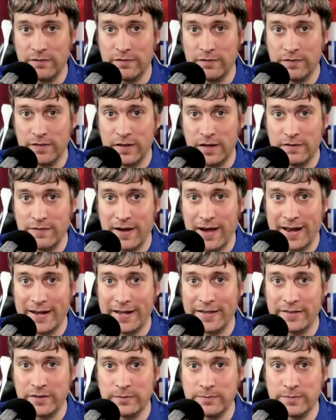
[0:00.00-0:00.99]
they've had at
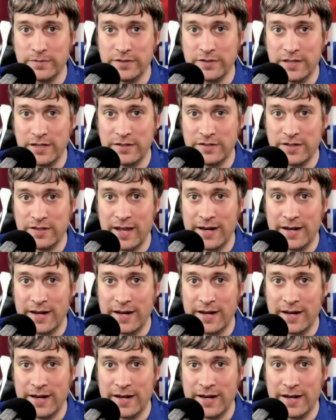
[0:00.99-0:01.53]
them since then.